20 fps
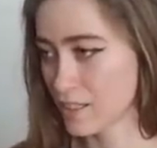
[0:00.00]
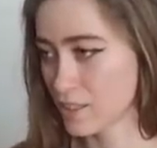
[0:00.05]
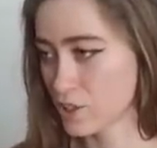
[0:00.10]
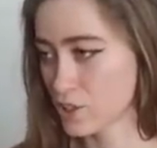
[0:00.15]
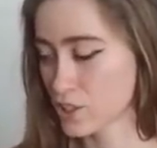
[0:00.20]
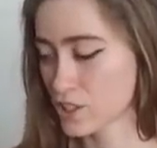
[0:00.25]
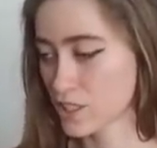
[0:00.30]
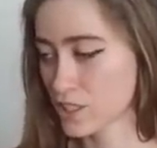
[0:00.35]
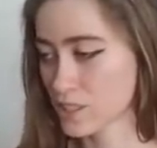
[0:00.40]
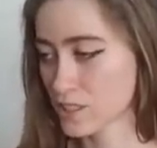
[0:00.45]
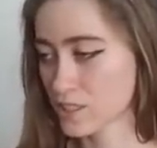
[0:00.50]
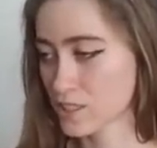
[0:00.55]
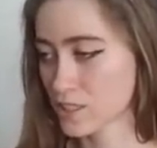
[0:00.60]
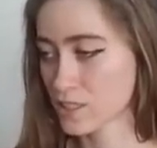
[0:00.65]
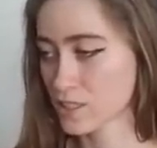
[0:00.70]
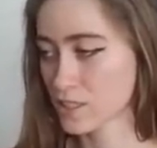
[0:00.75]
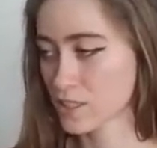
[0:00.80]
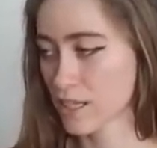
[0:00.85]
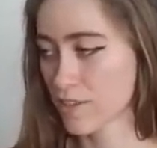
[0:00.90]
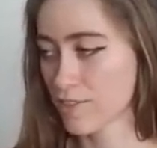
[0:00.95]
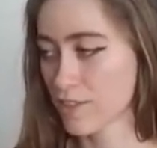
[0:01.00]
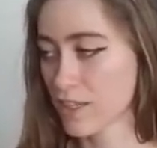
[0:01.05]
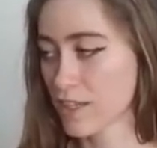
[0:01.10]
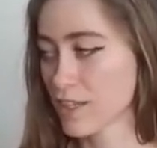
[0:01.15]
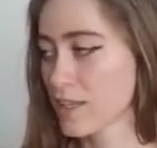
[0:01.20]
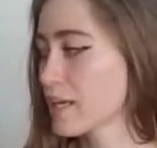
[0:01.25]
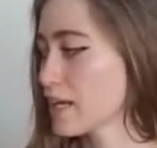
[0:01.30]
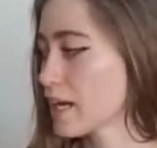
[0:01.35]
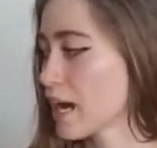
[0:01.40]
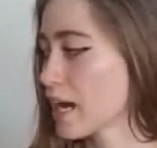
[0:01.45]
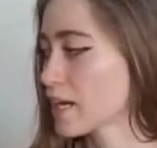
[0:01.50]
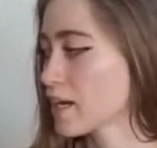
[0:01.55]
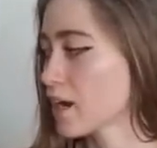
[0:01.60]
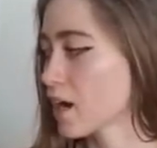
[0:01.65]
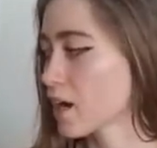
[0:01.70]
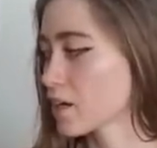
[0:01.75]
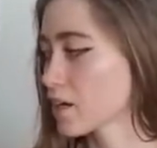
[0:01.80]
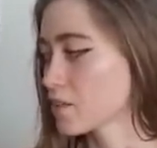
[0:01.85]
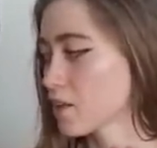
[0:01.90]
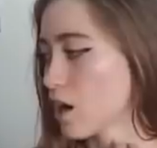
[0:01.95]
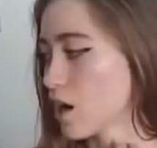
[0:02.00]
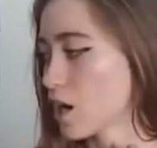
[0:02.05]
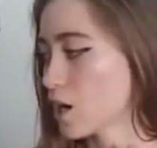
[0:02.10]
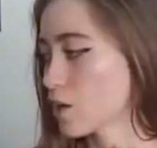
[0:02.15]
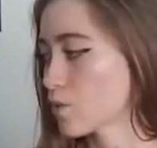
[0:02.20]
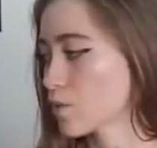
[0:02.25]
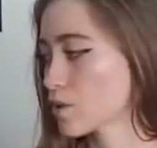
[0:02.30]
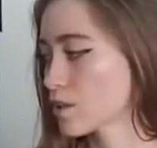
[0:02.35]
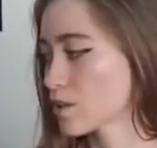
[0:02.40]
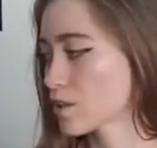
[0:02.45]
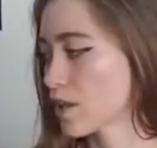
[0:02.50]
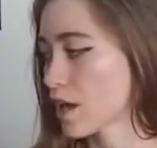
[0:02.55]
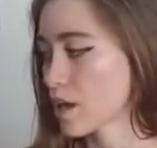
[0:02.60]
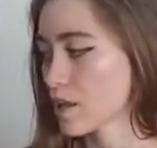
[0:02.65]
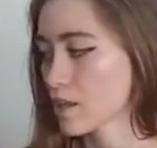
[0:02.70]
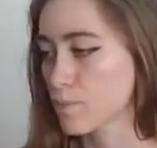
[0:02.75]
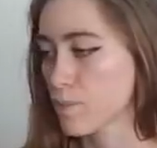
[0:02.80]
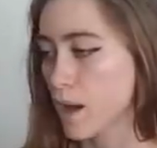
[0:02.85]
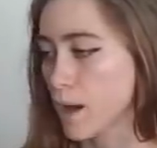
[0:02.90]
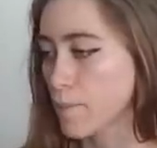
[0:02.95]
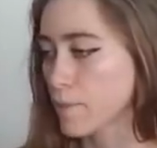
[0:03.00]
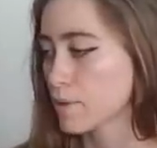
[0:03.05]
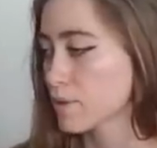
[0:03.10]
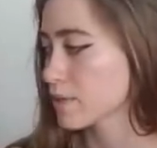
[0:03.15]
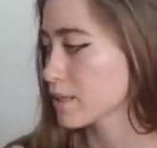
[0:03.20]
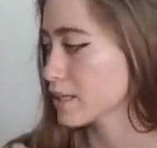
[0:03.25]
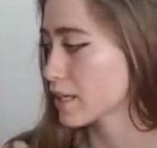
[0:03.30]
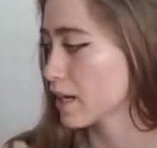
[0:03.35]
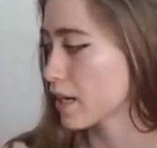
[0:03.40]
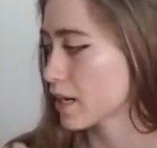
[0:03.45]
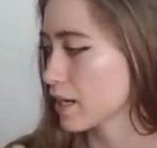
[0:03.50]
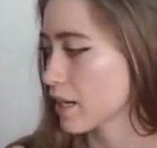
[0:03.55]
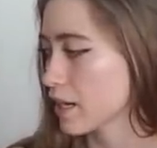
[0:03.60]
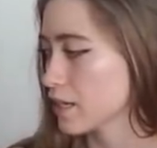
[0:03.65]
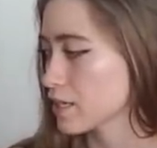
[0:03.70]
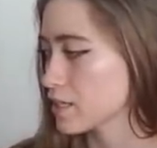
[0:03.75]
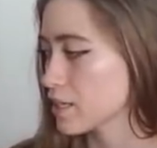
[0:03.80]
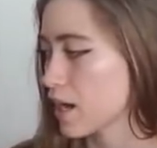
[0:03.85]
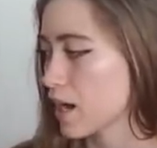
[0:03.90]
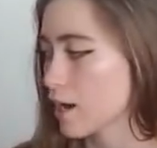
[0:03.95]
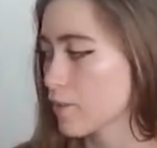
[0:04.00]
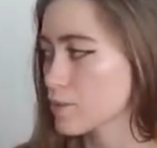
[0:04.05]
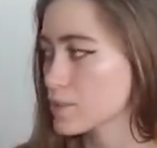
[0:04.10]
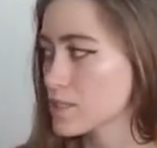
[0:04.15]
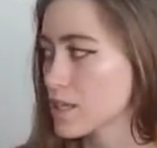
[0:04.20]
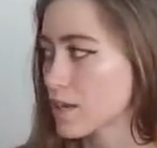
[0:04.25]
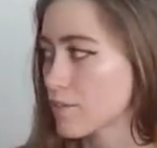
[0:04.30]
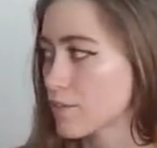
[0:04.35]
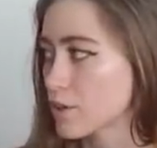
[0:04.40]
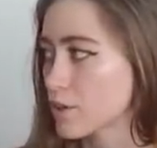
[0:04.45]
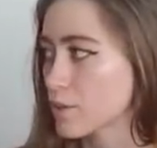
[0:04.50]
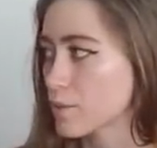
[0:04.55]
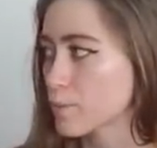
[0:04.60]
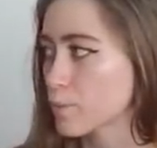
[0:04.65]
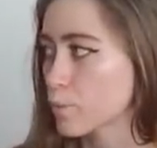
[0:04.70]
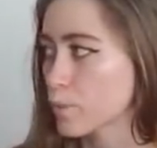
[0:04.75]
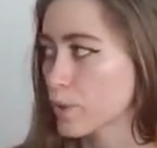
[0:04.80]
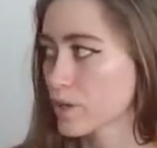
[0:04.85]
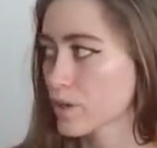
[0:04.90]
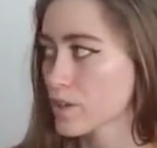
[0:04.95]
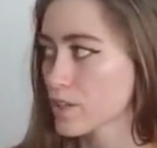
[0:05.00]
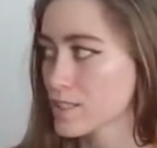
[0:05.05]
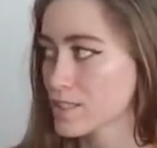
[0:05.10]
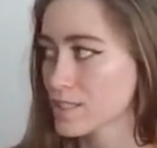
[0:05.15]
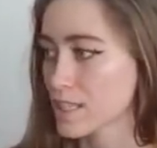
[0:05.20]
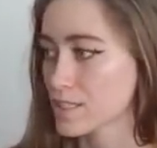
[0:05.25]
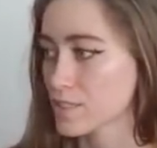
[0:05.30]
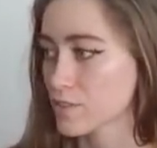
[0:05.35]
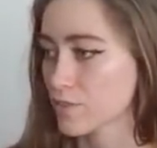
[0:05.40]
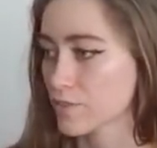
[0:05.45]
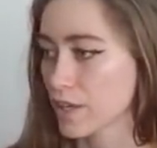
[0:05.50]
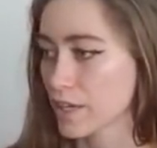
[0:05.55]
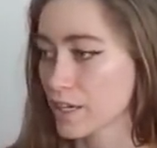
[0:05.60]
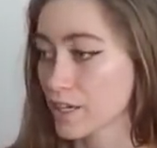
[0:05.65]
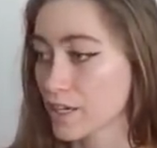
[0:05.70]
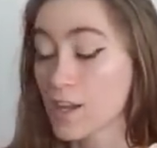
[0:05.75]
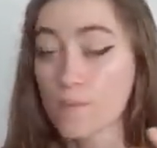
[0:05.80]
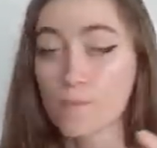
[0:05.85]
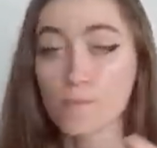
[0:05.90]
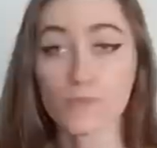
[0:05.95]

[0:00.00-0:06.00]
Just the, definitely like, I got along with a lot of the popular, like, I, I, I was never weird in the sense of like,